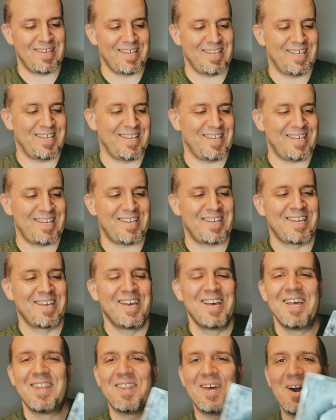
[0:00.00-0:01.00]
the
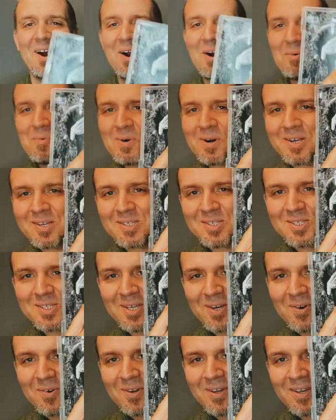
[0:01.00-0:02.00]
artwork is
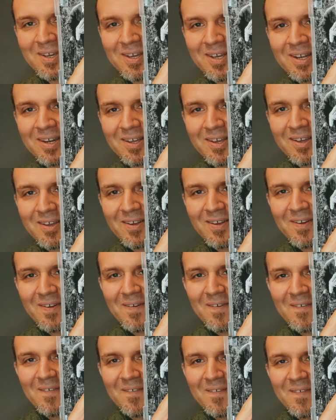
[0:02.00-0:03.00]
so good.
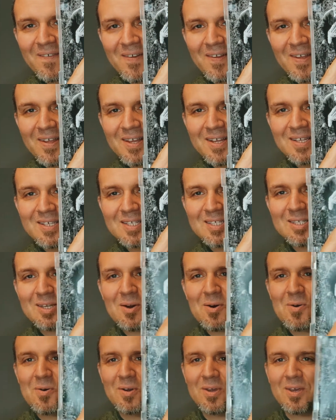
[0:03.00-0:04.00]

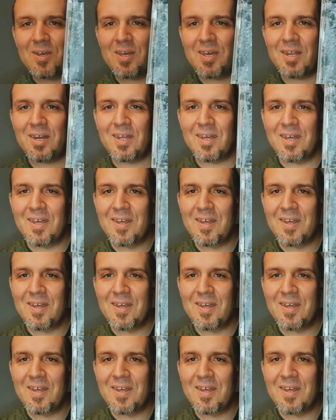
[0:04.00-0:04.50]
So good.